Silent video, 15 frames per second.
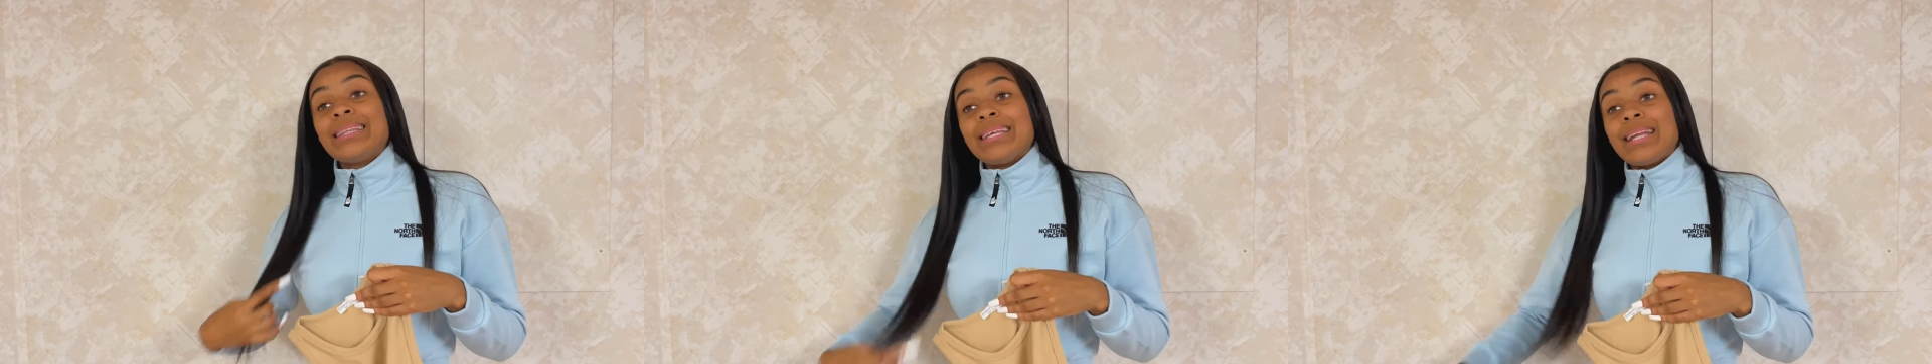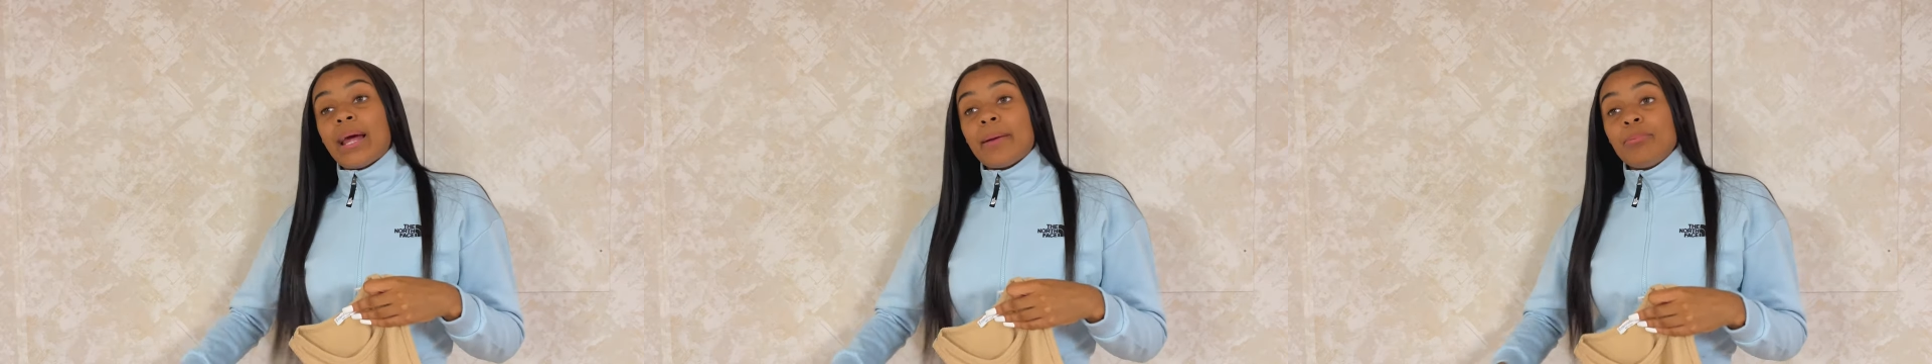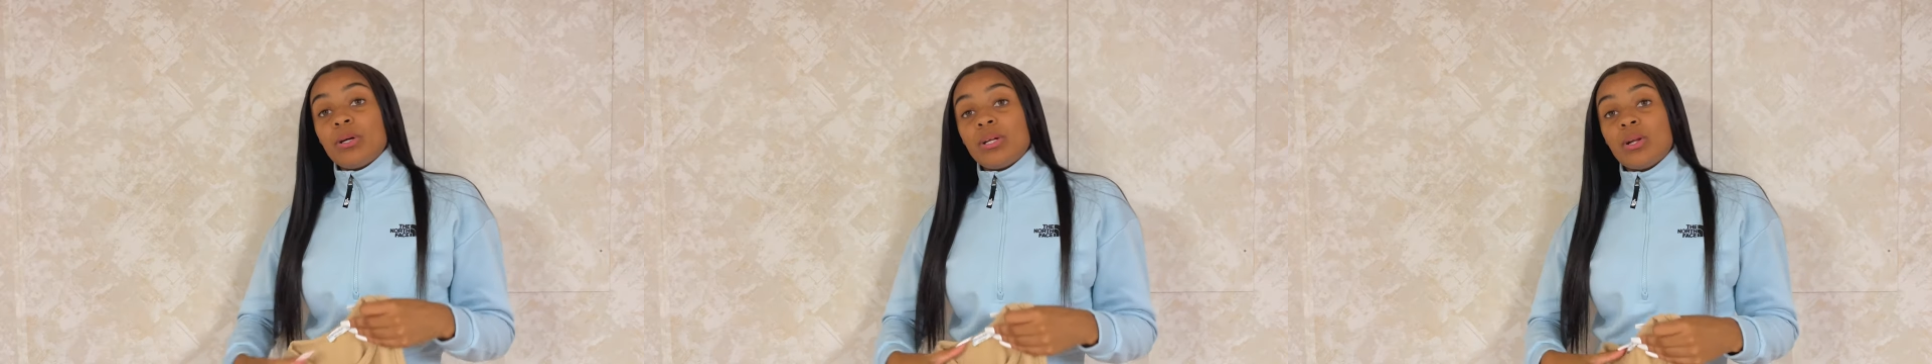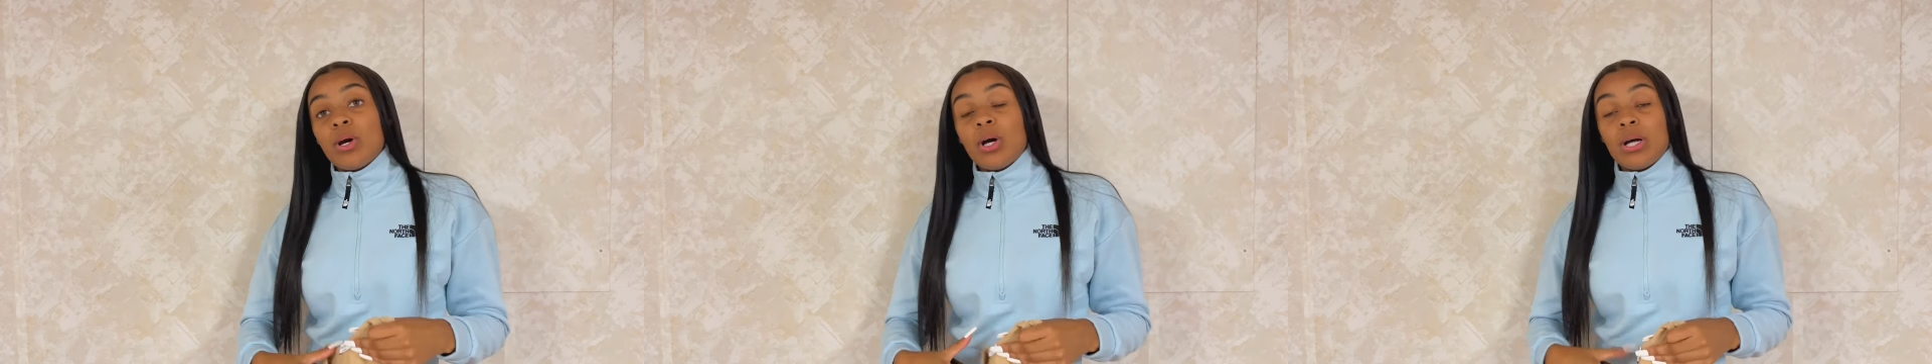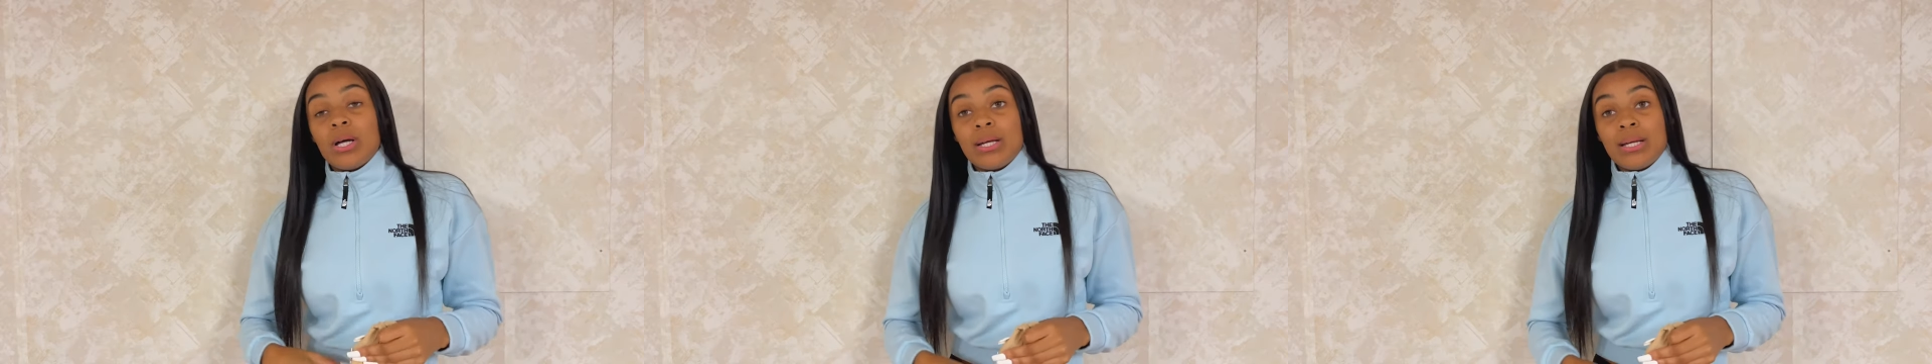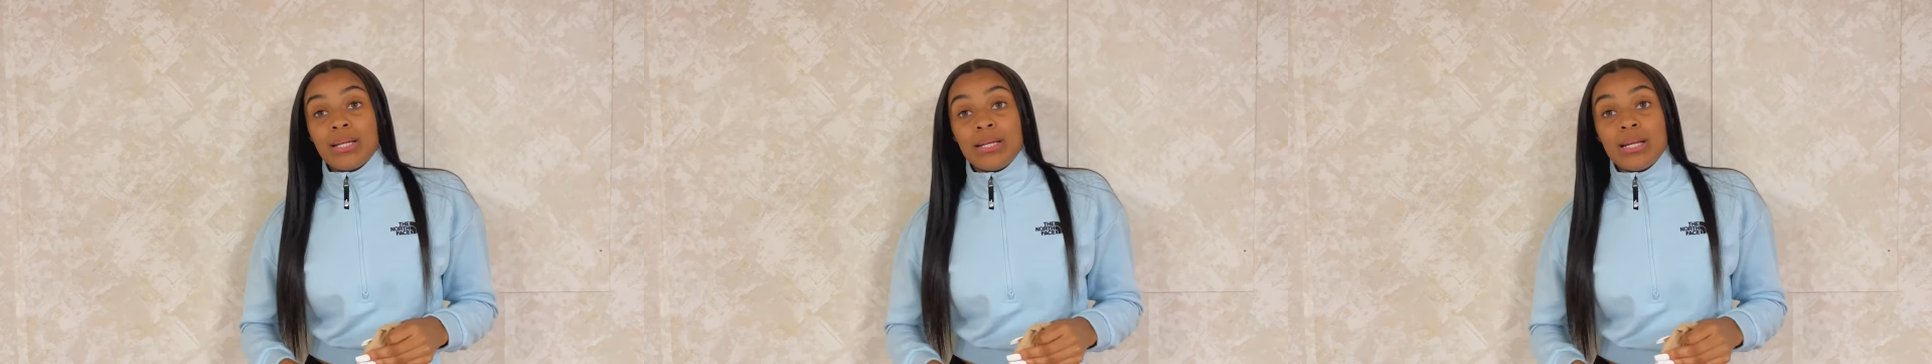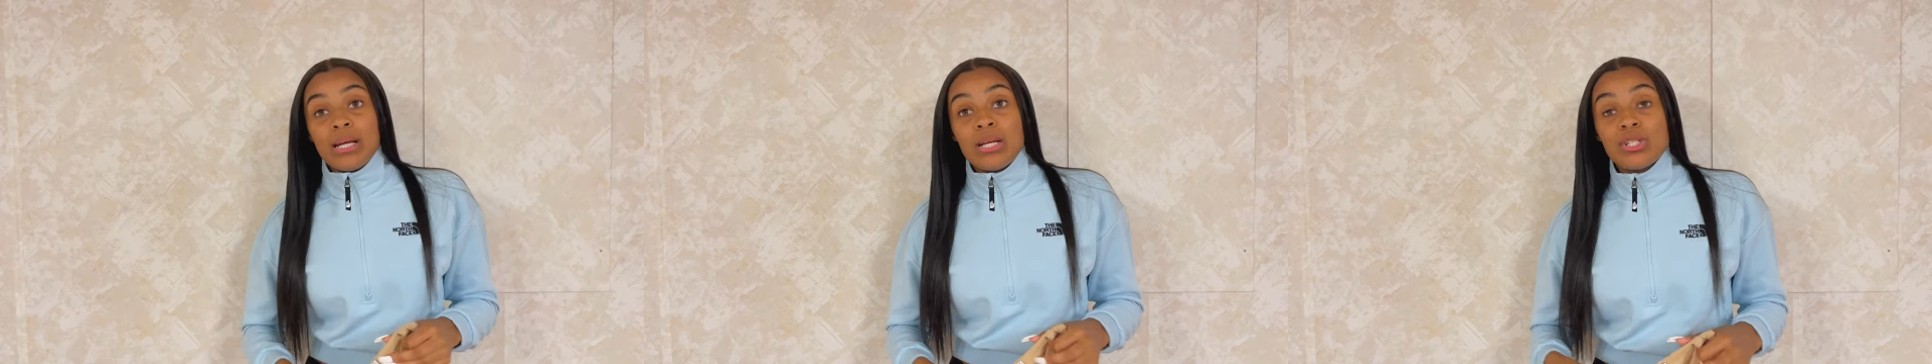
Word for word: Then I put on